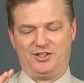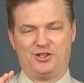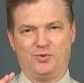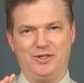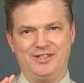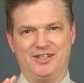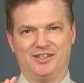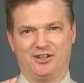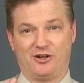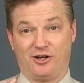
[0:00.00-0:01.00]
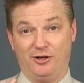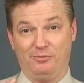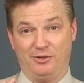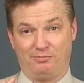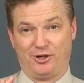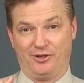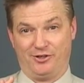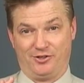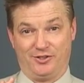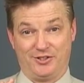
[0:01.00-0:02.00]
squeezing the carbon
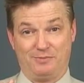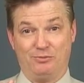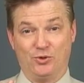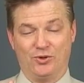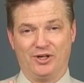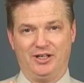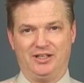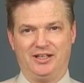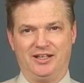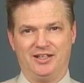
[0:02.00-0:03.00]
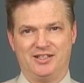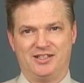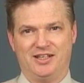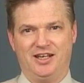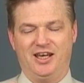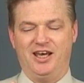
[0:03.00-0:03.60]
particles more and less.